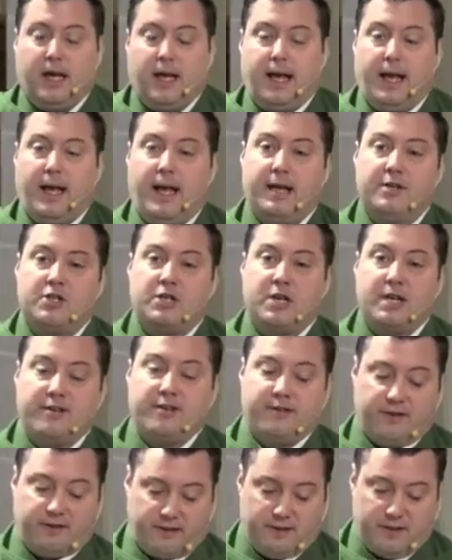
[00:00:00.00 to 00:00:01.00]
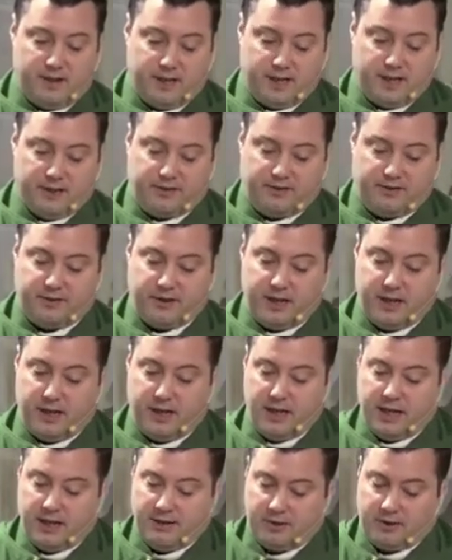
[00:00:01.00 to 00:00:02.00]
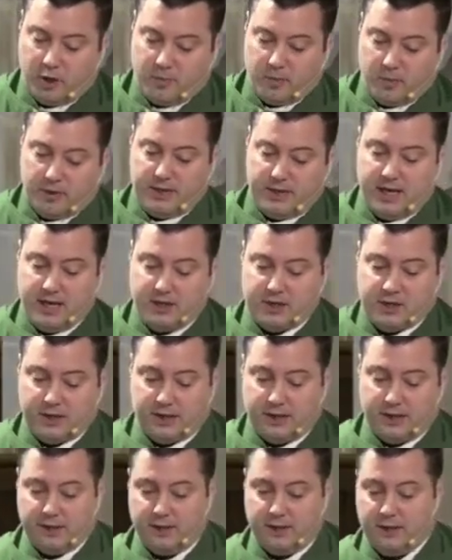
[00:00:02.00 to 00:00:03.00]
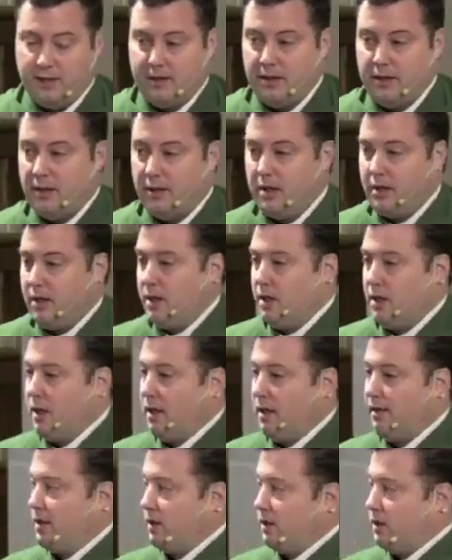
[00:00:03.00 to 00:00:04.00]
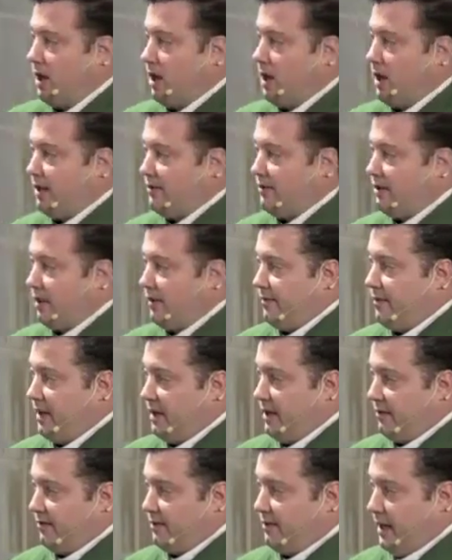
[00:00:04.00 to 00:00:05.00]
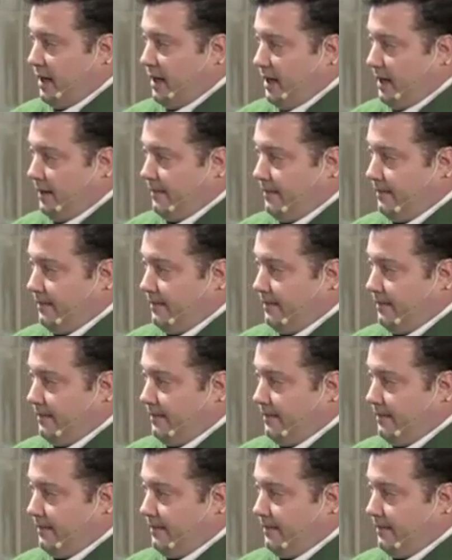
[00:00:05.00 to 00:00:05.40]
and Jesus's interpretation of the laws of his day.